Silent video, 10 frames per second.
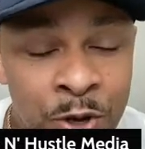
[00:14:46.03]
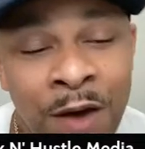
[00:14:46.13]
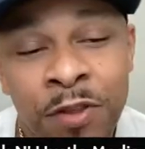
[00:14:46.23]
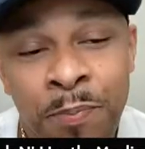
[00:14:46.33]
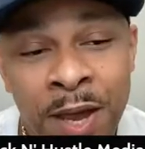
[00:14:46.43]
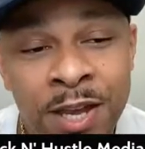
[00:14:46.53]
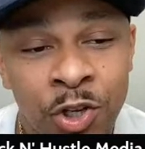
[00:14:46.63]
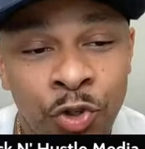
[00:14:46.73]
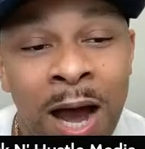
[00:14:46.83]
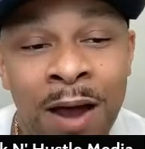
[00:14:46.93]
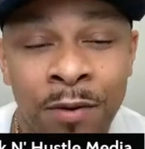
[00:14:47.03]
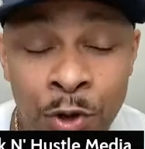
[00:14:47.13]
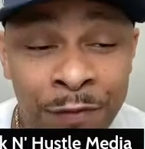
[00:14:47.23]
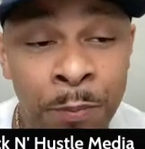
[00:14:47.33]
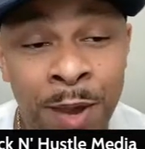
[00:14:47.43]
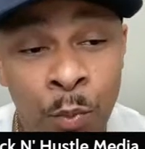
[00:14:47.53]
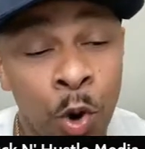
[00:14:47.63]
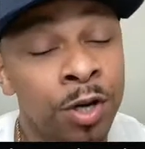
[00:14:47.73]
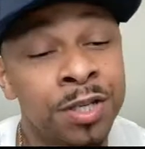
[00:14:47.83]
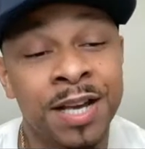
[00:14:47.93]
have to pay you have to pay workers'